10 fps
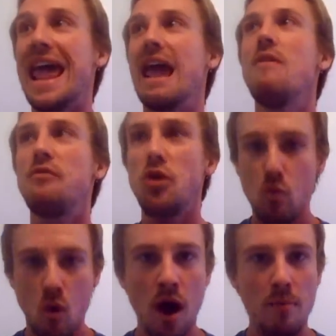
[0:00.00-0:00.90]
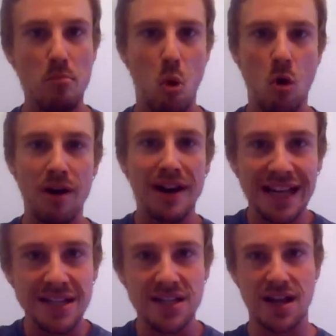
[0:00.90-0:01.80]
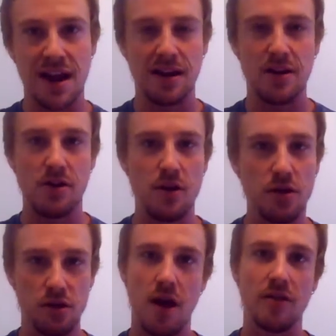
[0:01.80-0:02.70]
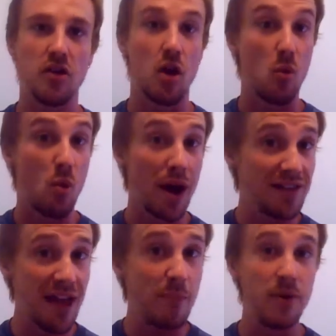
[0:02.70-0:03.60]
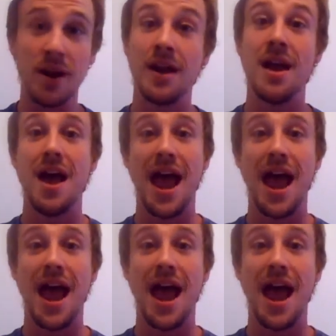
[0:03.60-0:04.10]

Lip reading: if you want more insight into their thoughts on what is happening